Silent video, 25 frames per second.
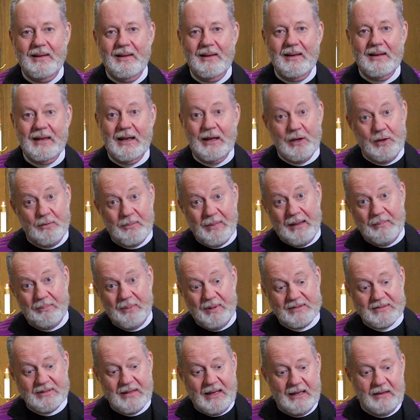Now you might
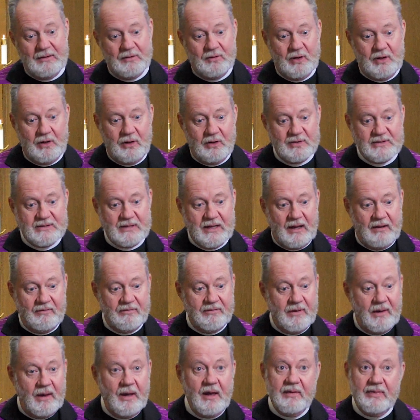be saying to
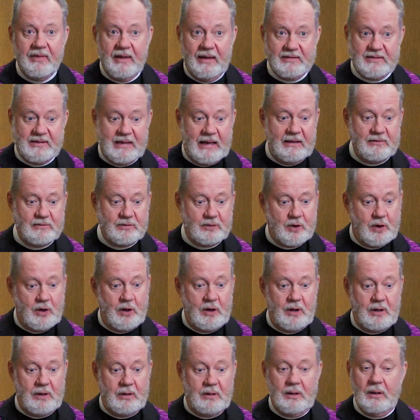yourself, that sounds
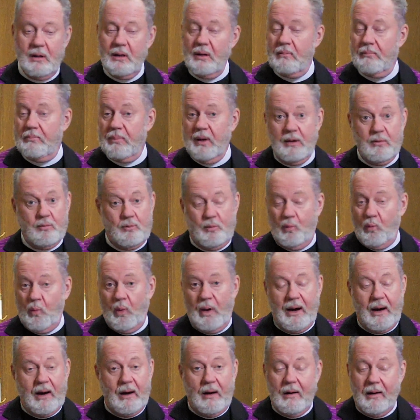good, but
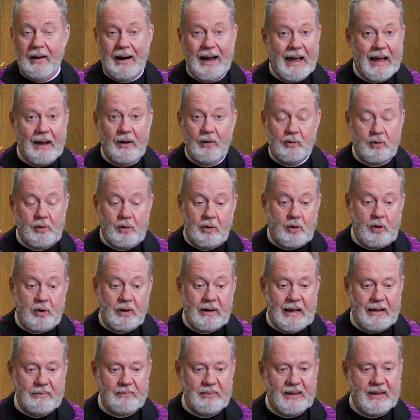where or how
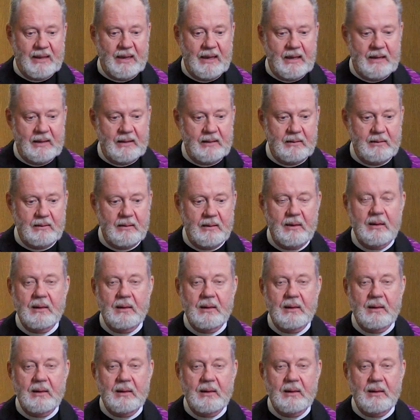could I begin?